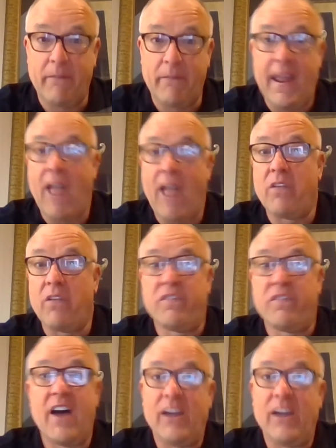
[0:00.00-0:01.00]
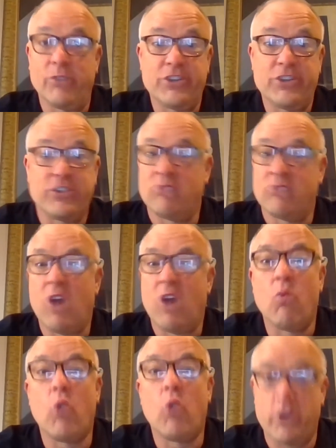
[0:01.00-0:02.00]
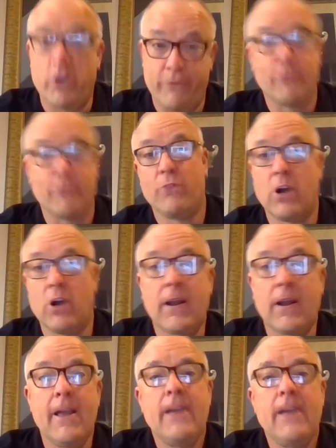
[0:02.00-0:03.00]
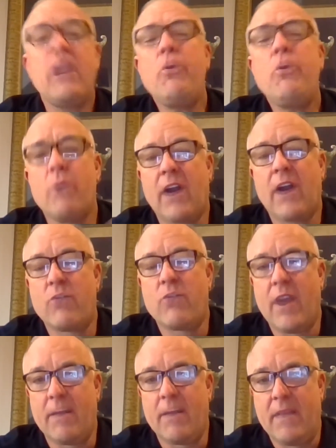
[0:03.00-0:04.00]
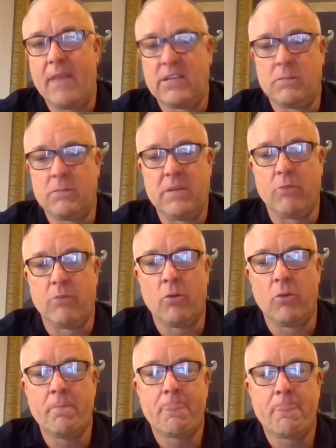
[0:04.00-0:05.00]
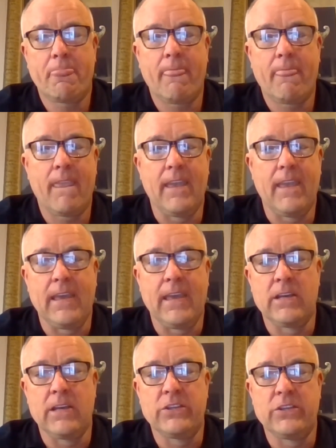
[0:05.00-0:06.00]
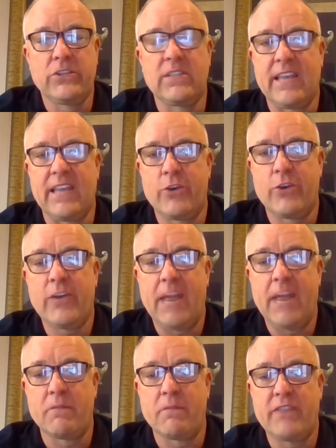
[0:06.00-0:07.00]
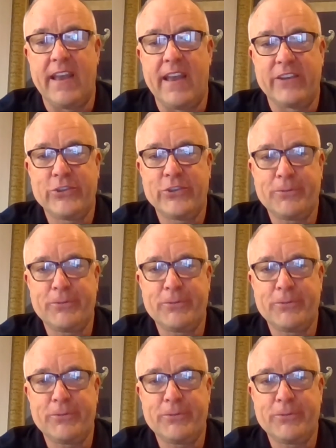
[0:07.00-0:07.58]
by Alan Fine, which is a wonderful book. Mm-hmm. Another book I'd recommend to people is The Inner Game of Tennis.